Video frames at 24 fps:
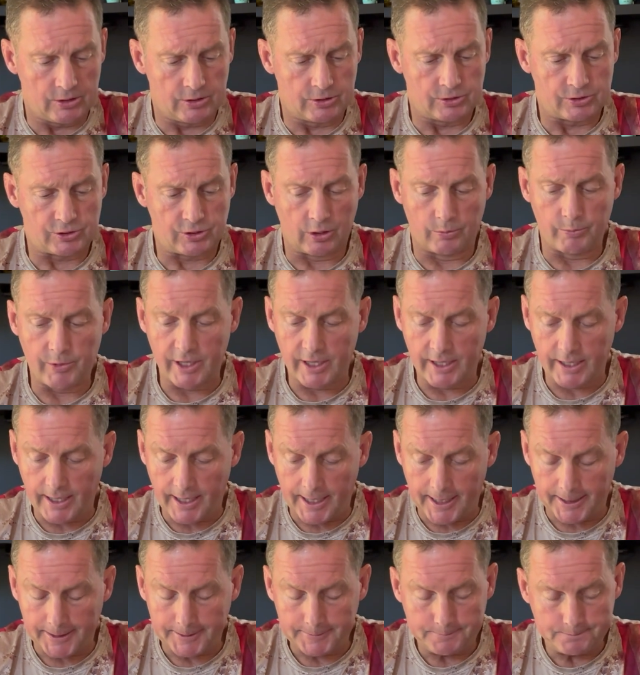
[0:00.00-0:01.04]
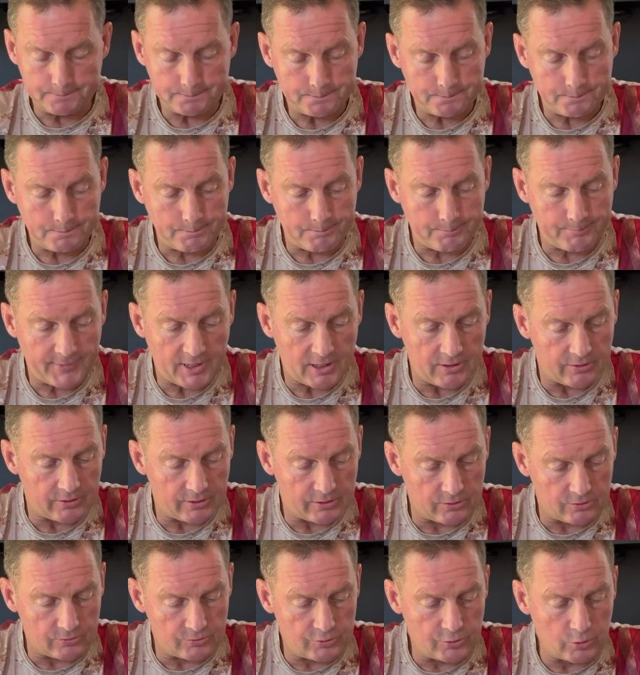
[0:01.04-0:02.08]
So let me
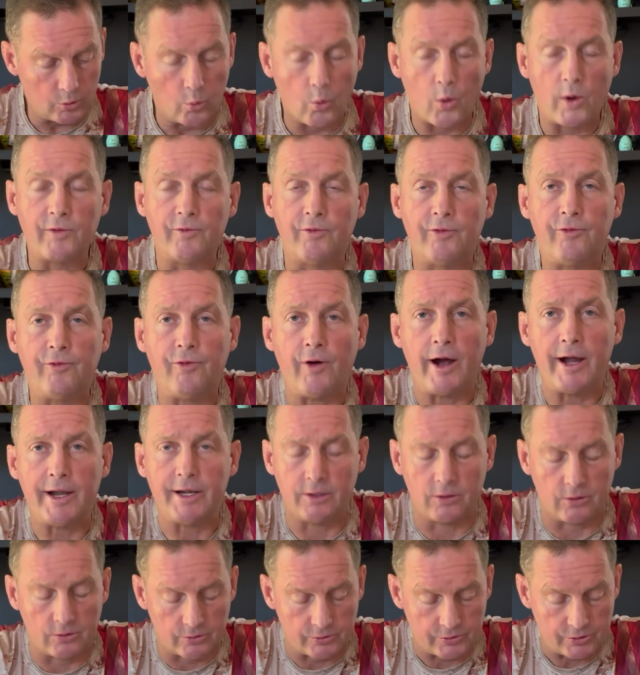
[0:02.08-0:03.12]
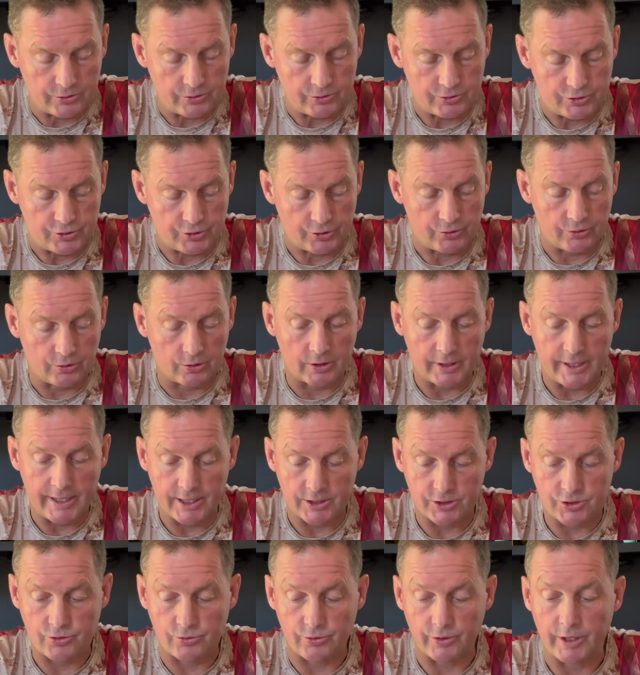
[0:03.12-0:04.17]
do one final journal
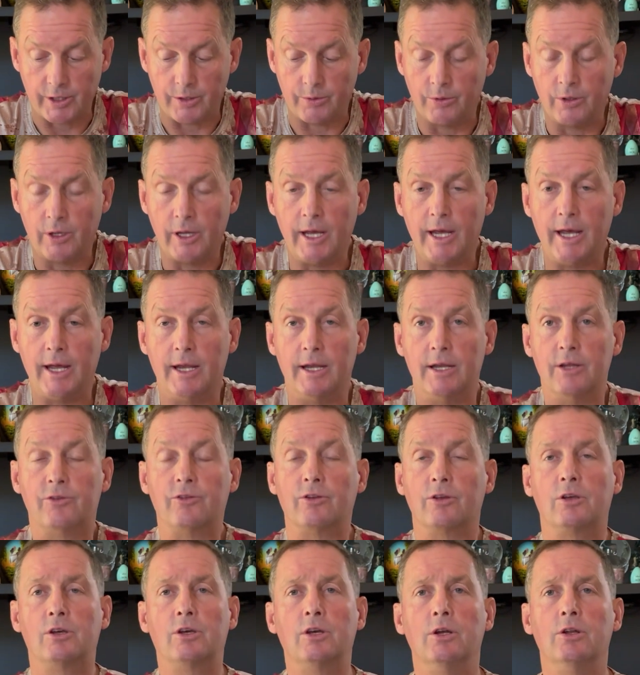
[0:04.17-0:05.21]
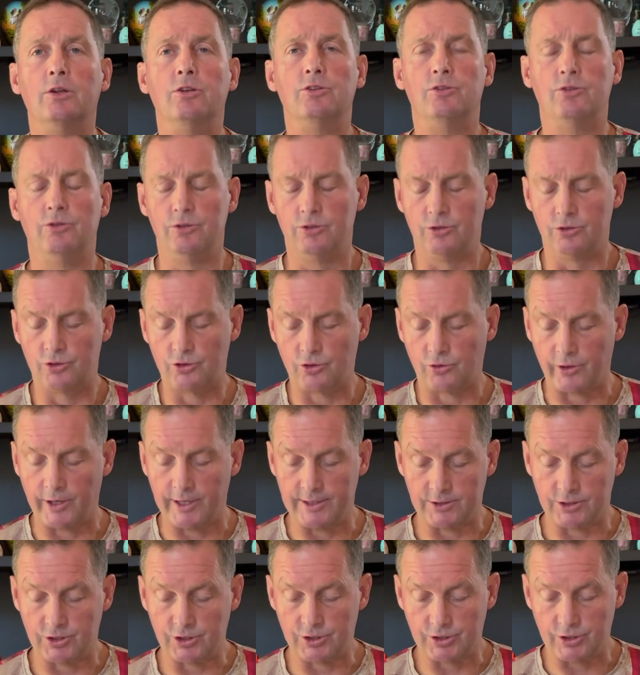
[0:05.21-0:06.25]
entry, and it's a good
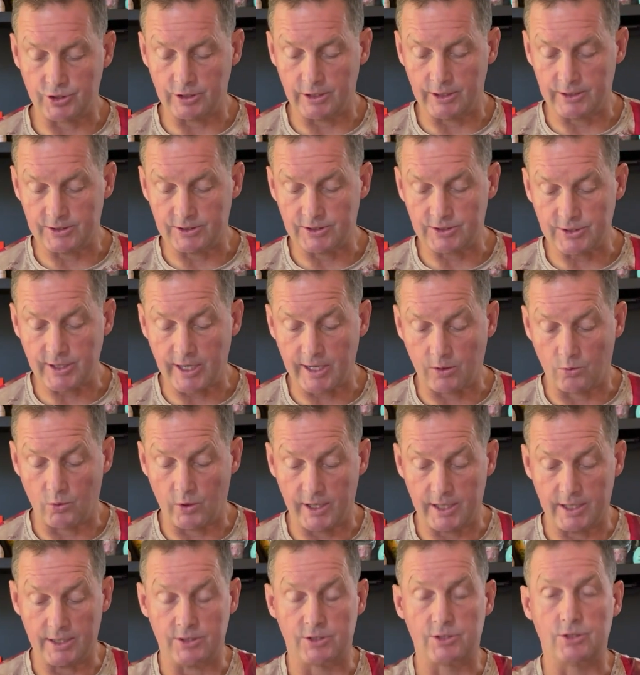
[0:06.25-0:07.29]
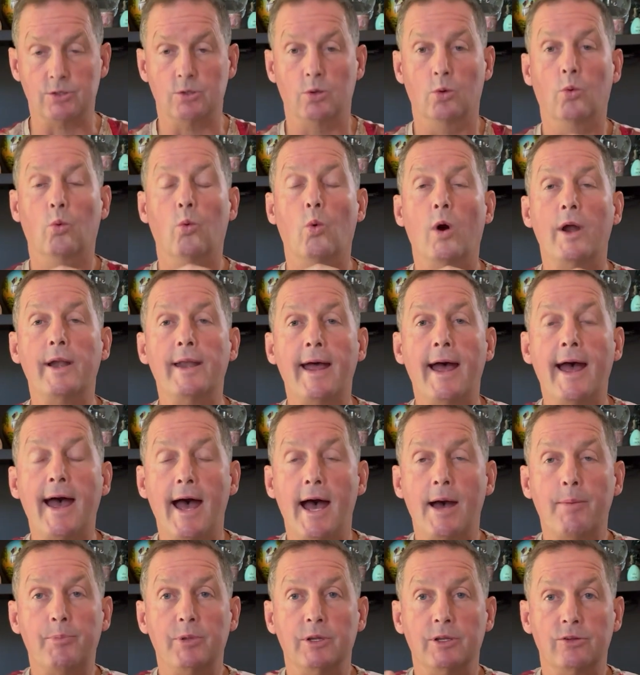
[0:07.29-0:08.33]
transition and segue into what
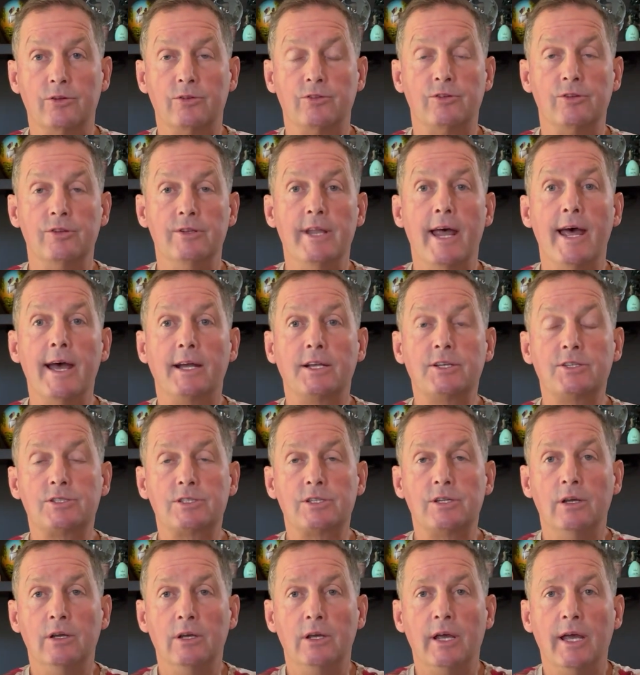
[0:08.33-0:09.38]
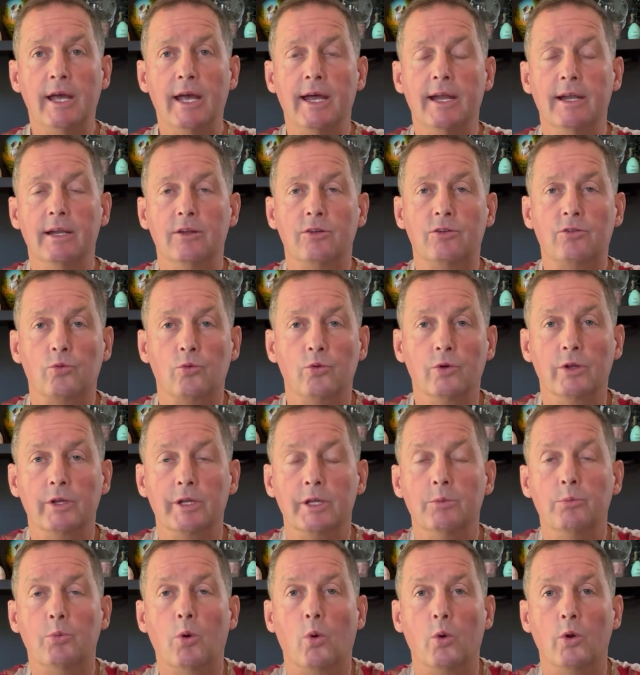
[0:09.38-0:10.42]
happens next. And it's really
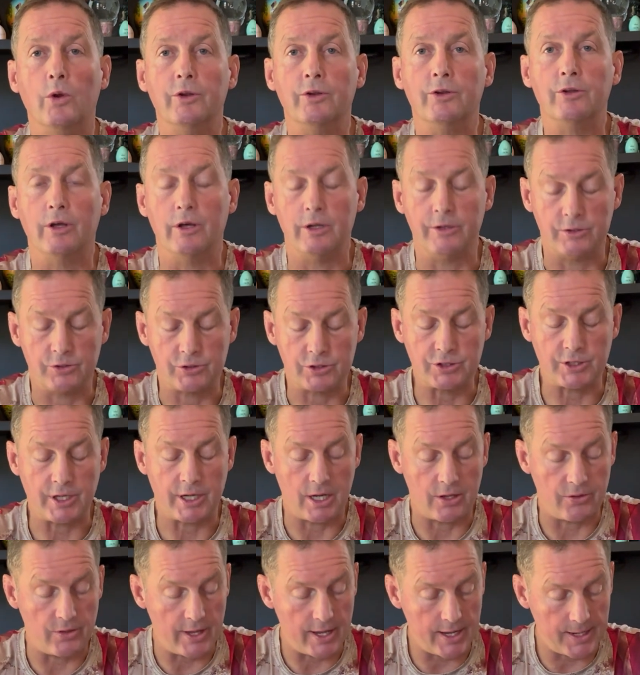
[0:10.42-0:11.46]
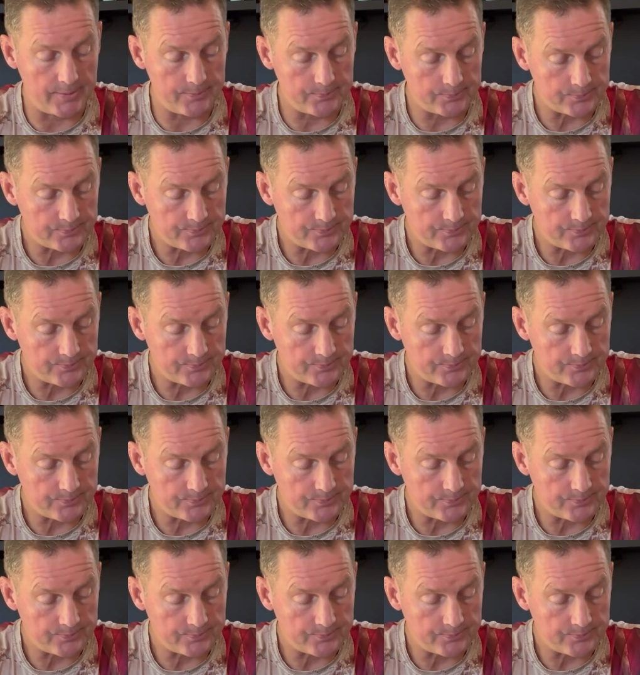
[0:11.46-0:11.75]
important to understand that.